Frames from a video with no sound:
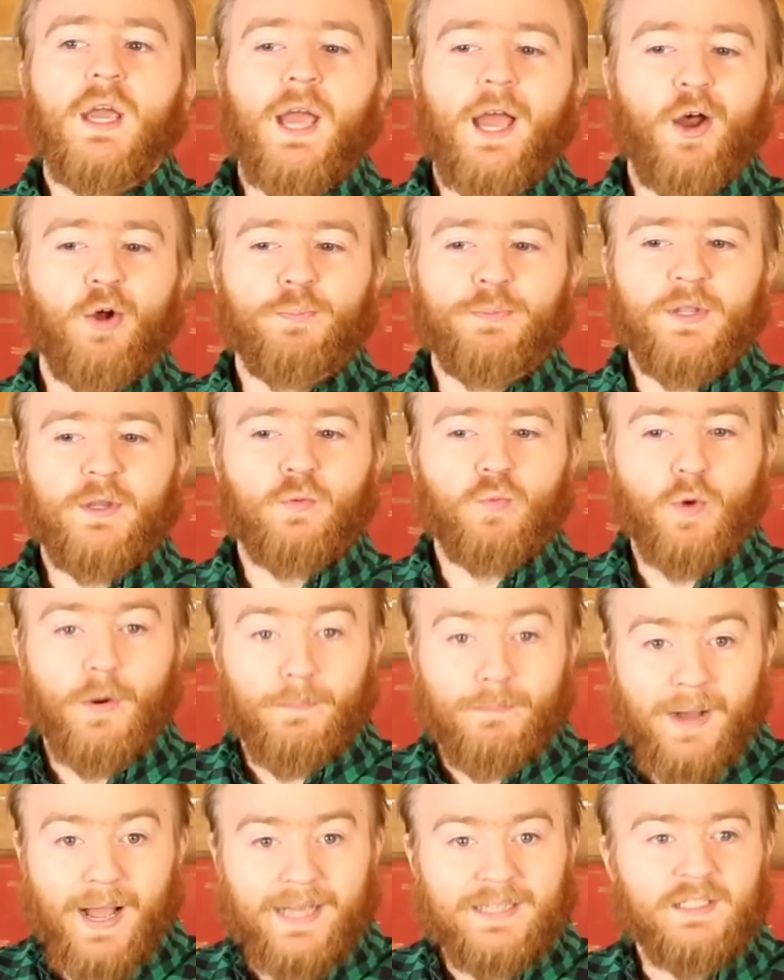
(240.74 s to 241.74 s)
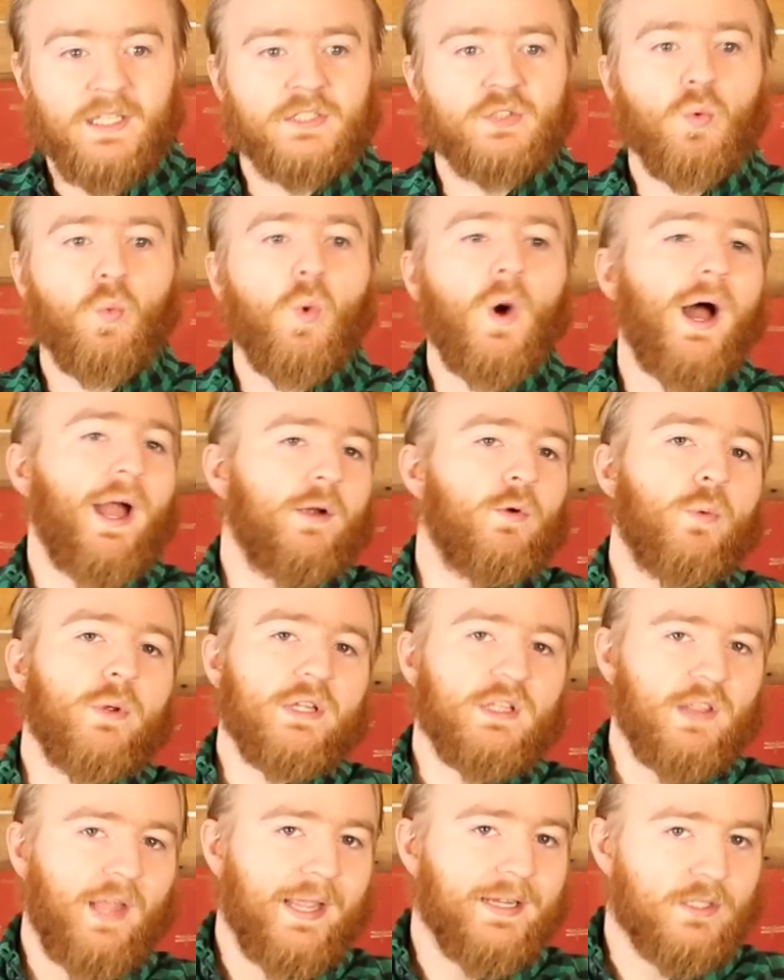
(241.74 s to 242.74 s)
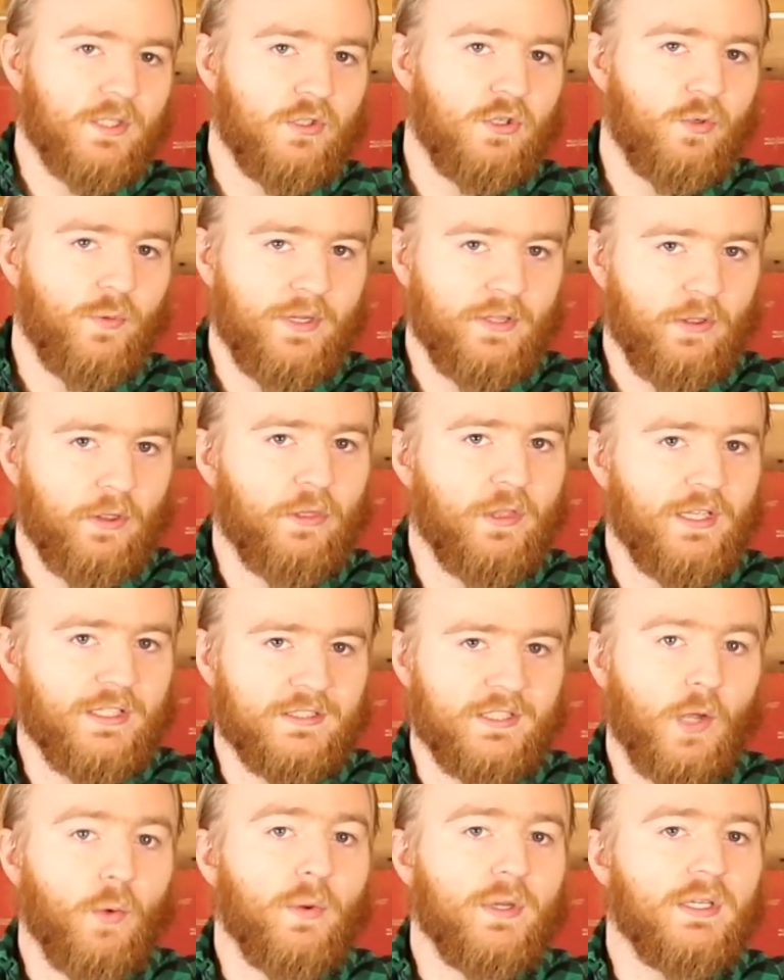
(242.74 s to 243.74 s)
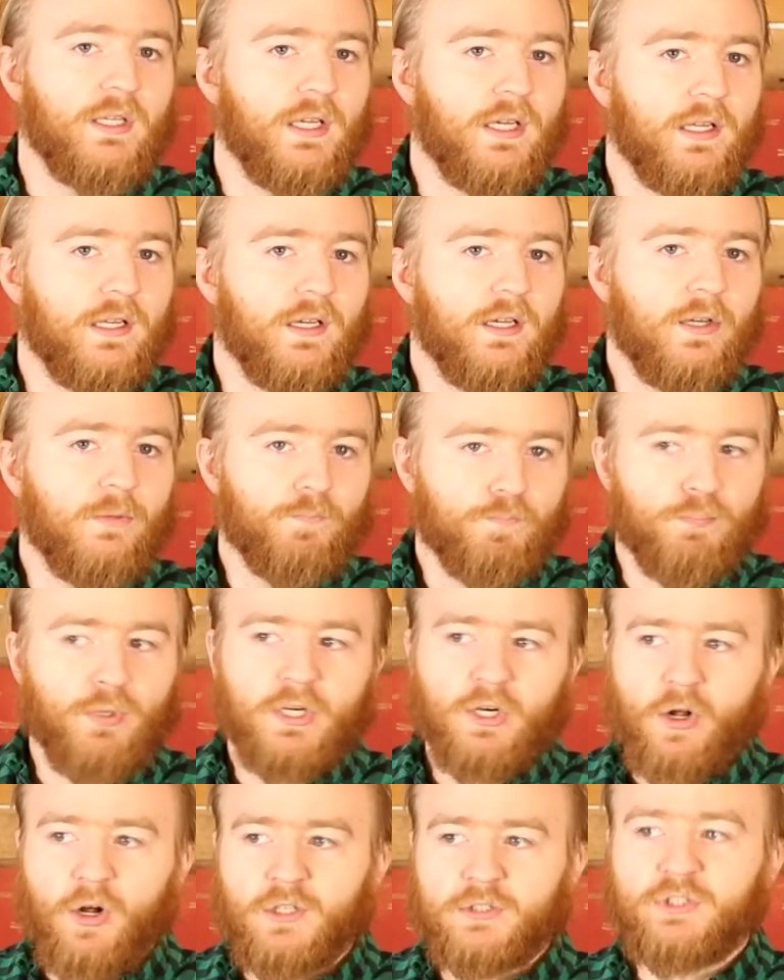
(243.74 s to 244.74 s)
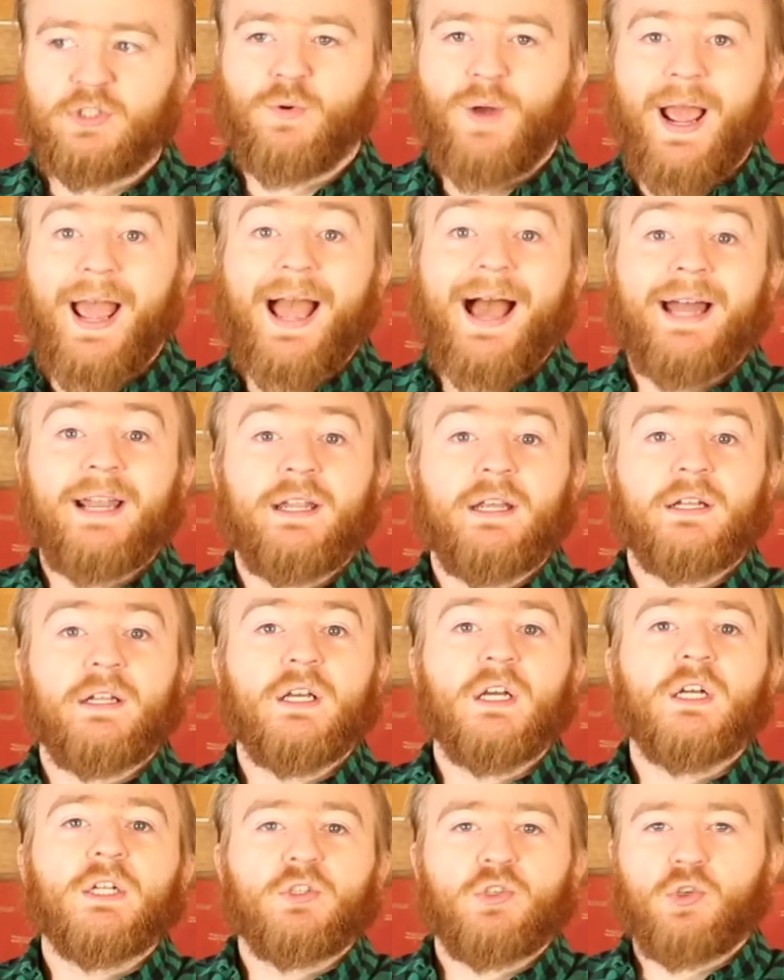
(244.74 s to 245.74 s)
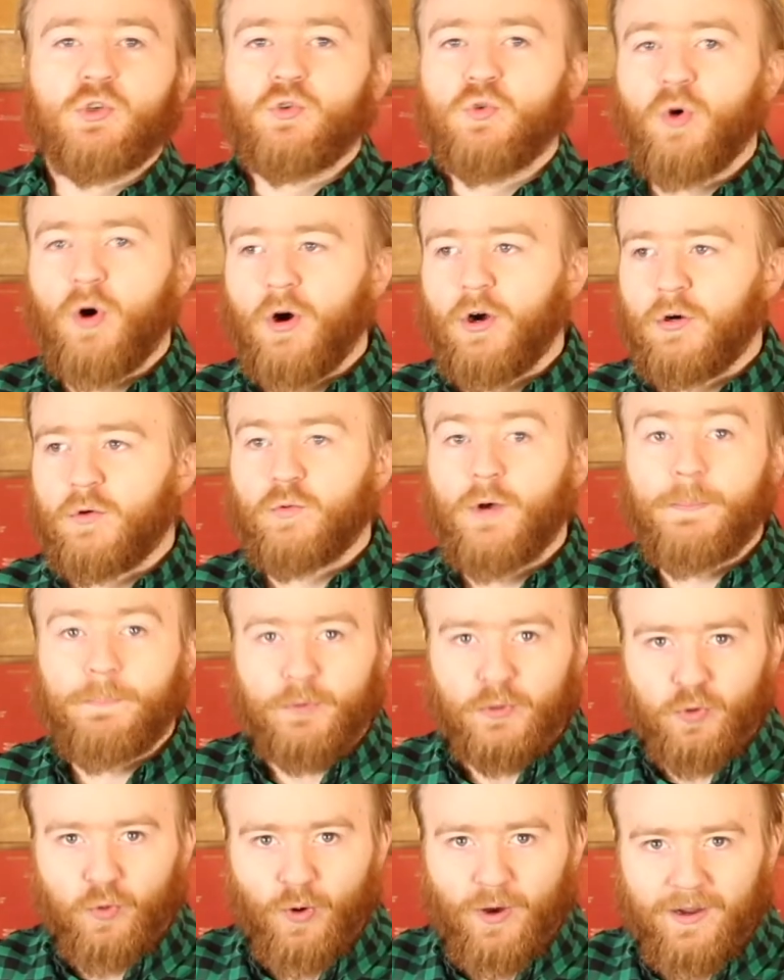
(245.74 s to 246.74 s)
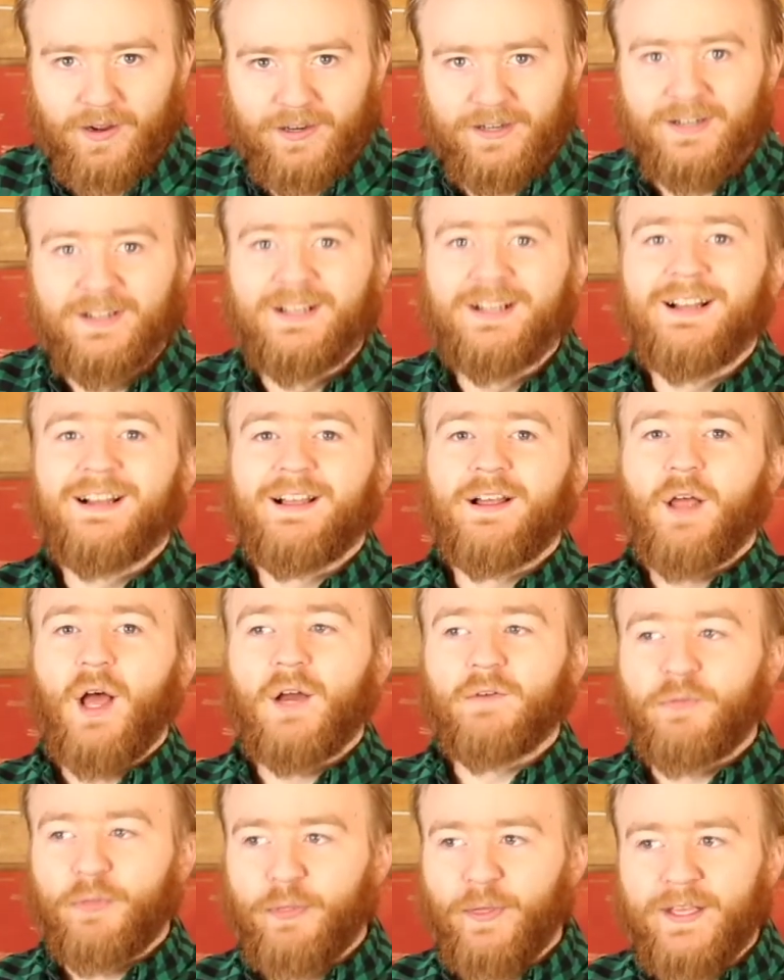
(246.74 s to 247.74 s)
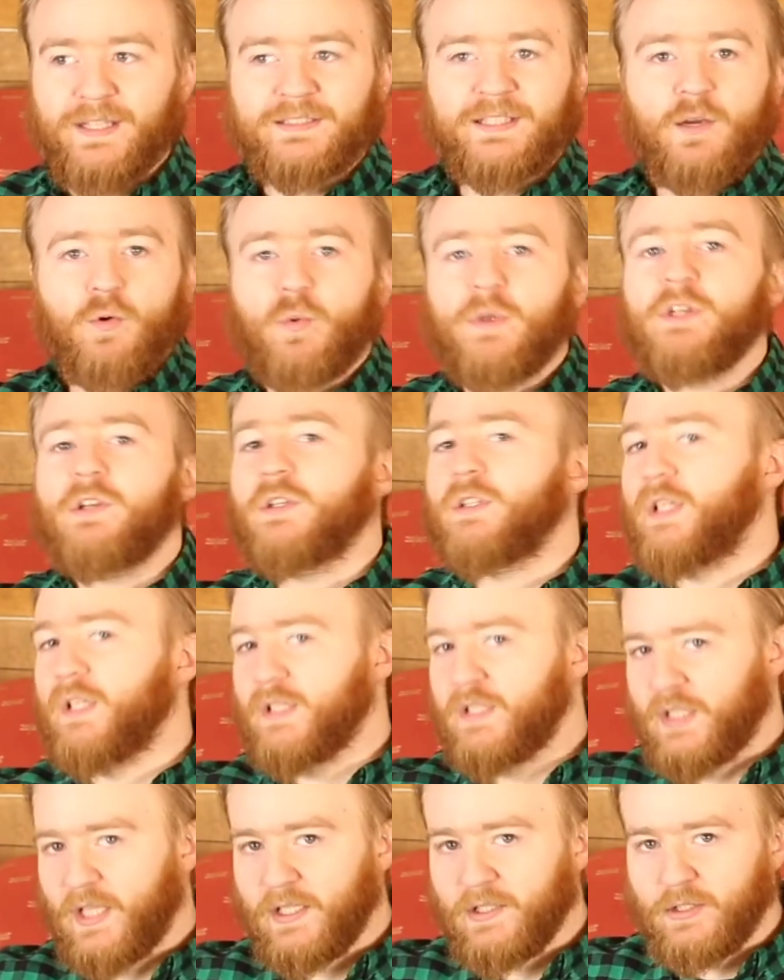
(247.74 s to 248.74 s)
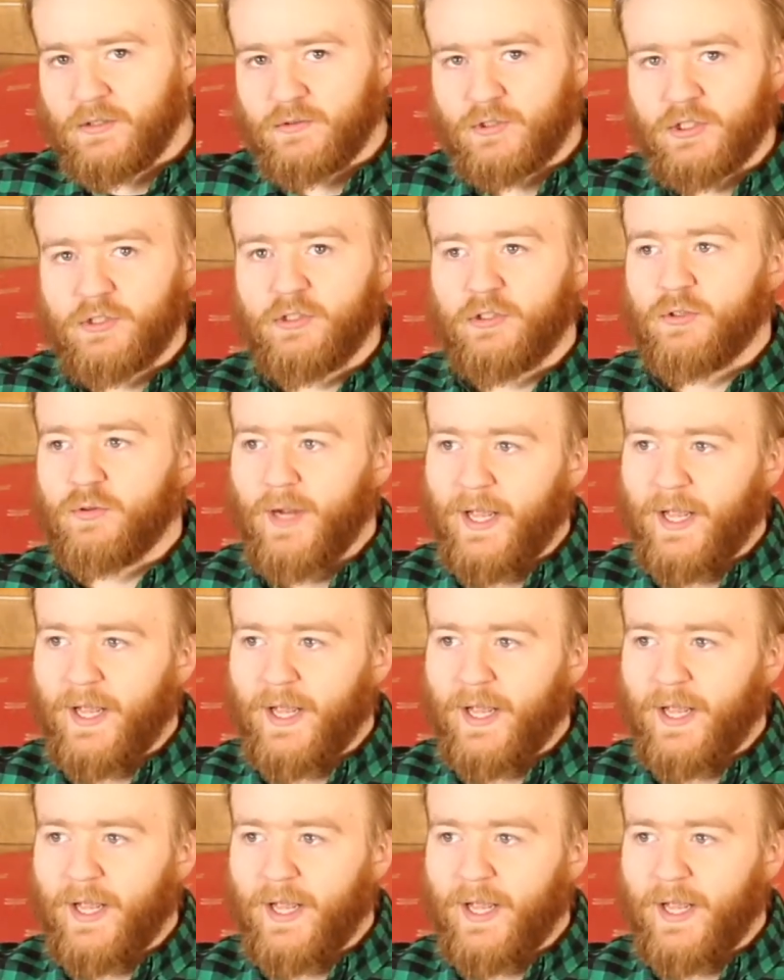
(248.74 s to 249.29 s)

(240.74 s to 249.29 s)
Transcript: helped remind us why we liked doing the things that we did, but it also added to our repertoire of things that we could continue to do.